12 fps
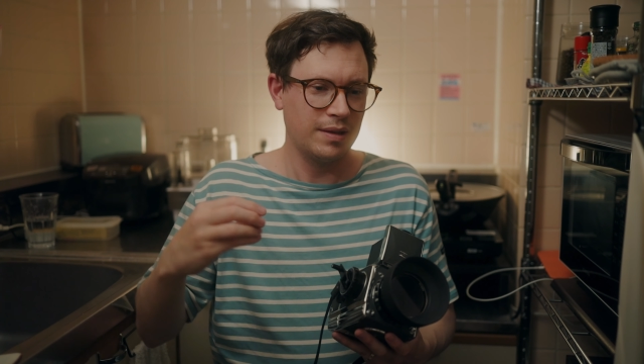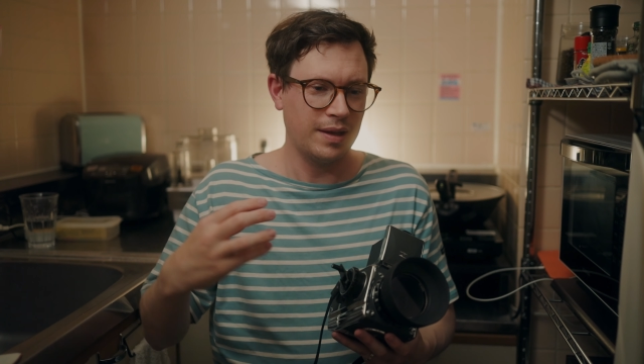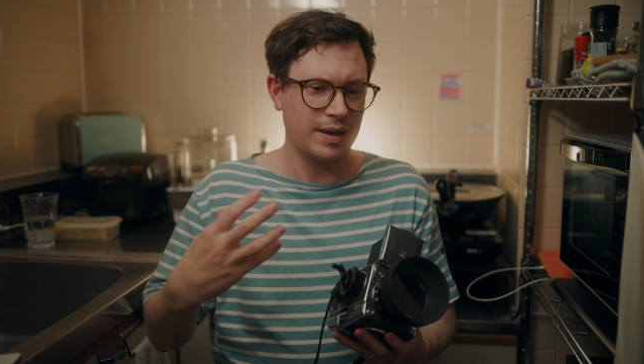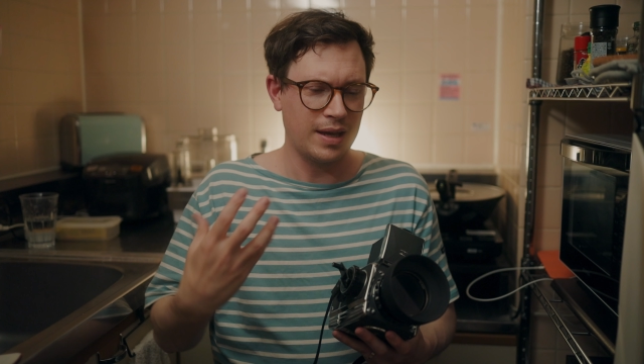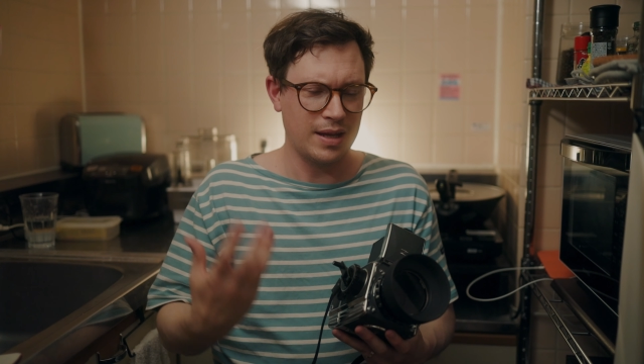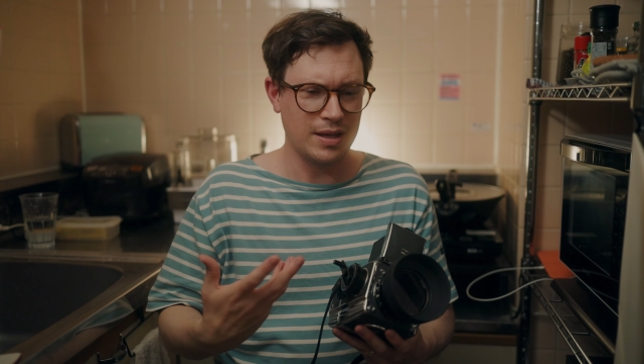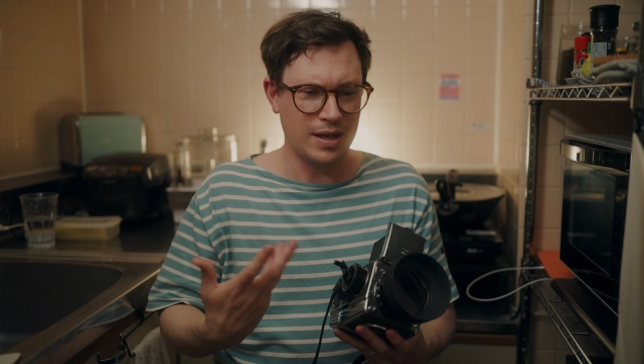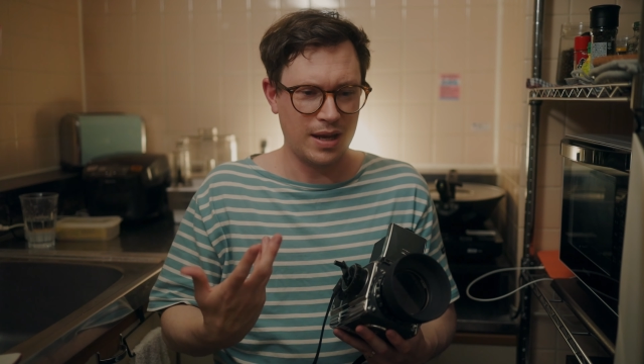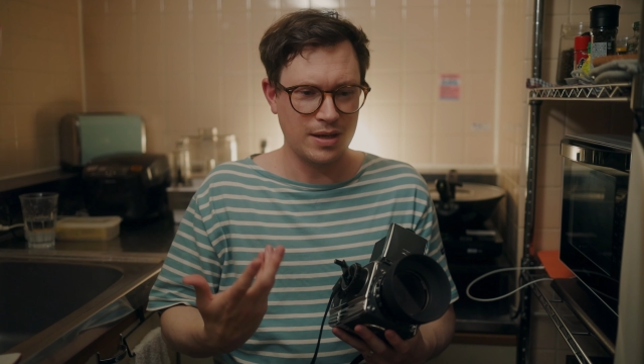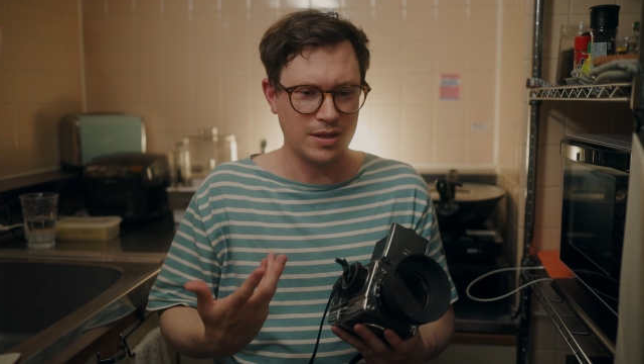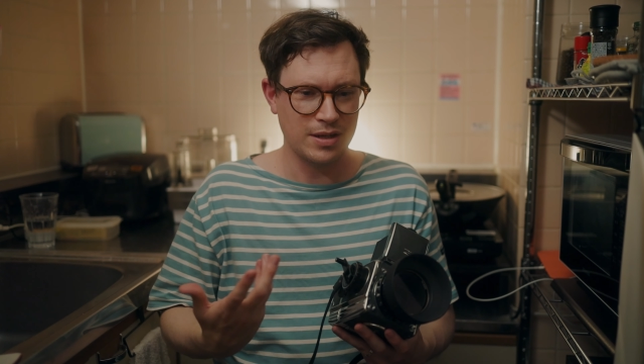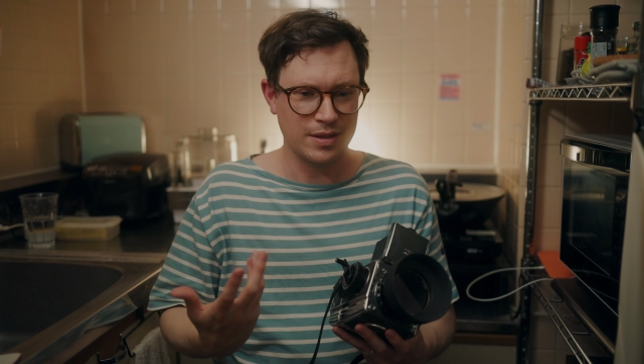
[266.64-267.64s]
like
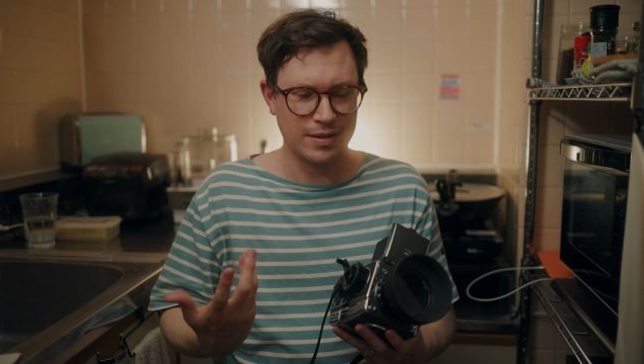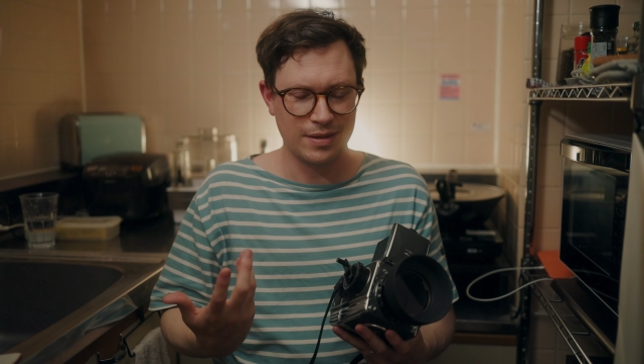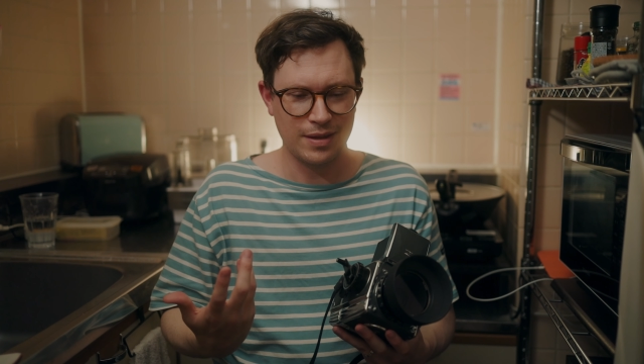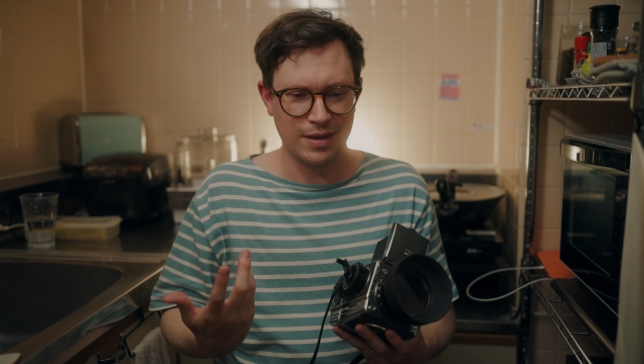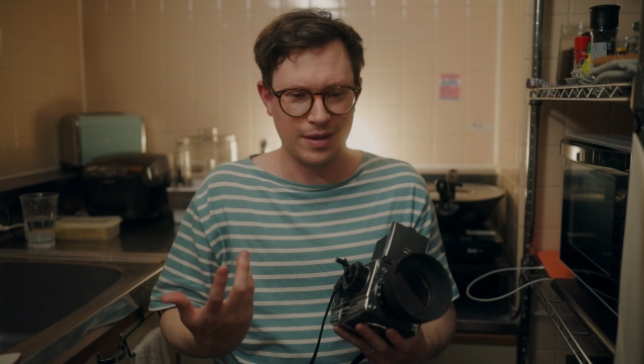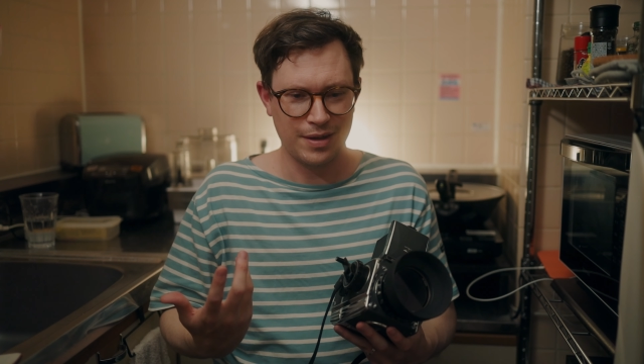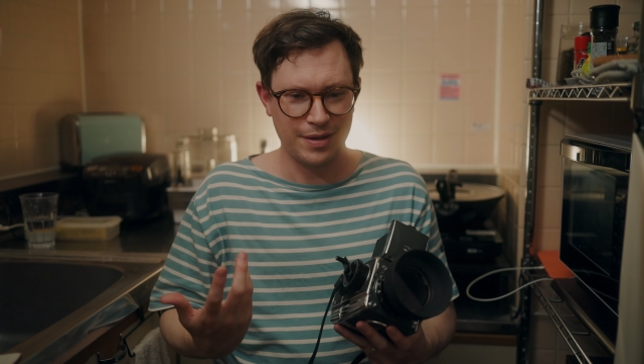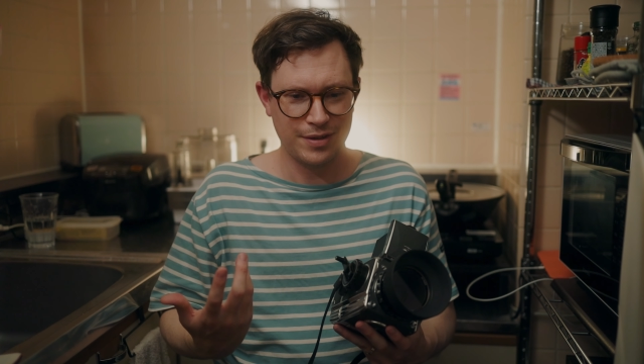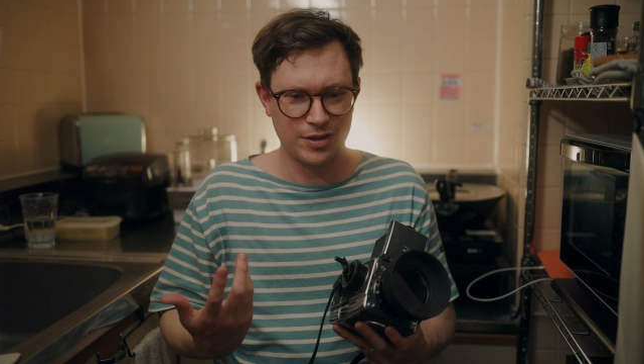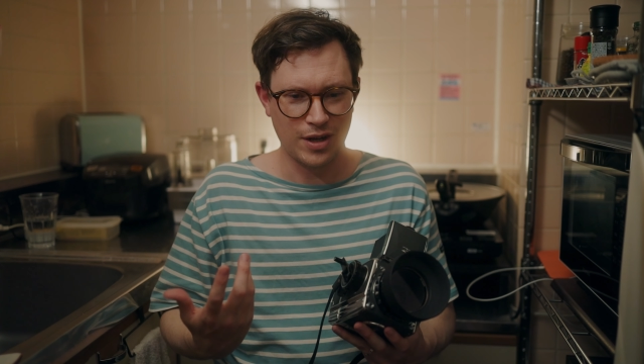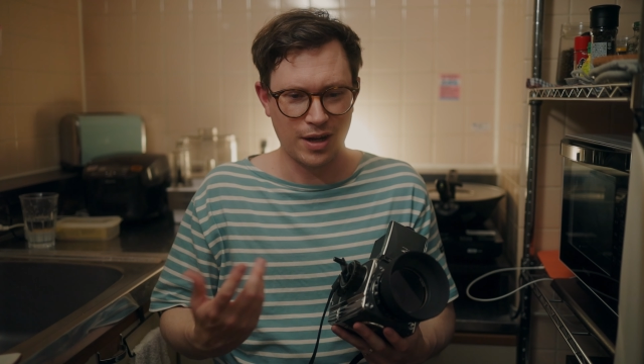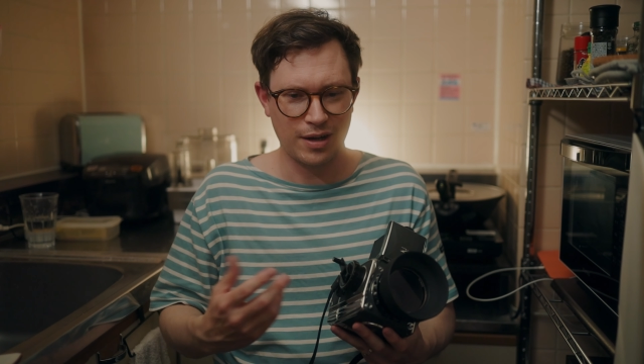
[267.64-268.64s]
engages the
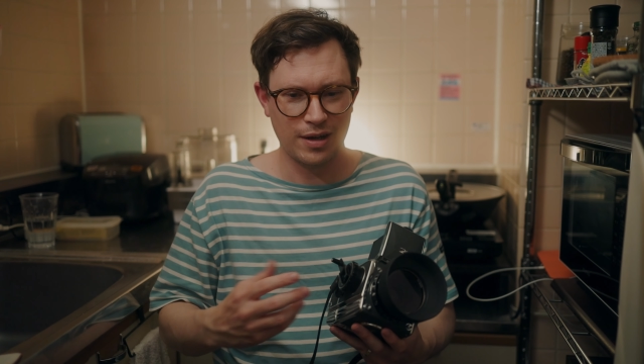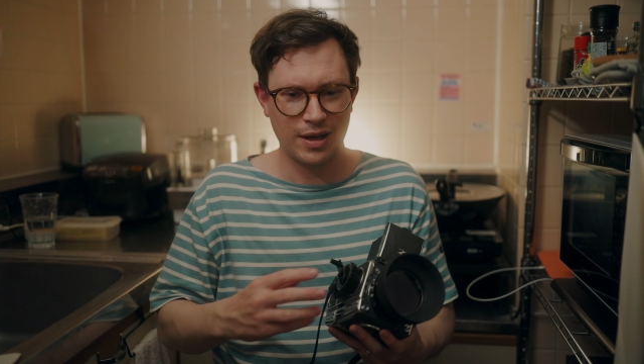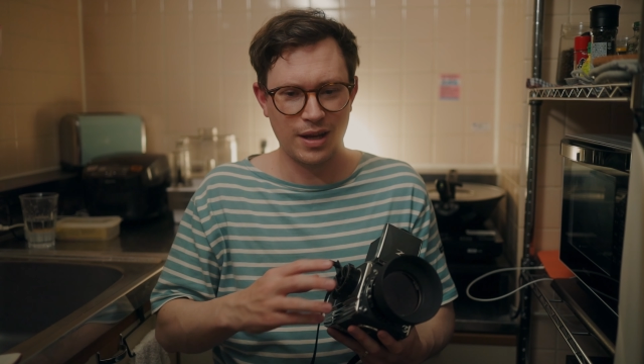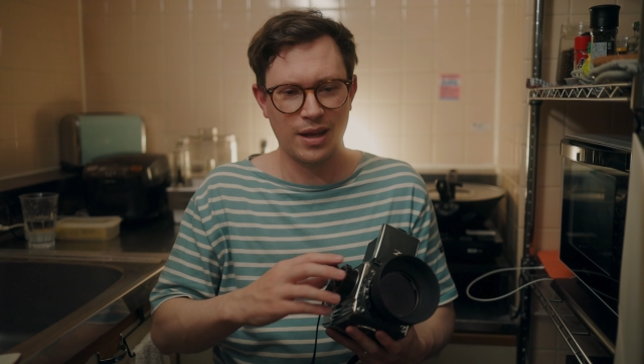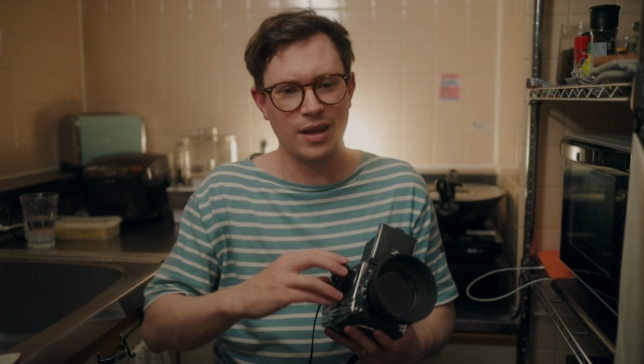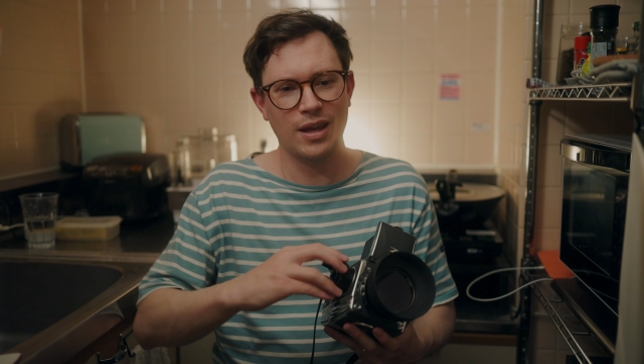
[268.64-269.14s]
shutter,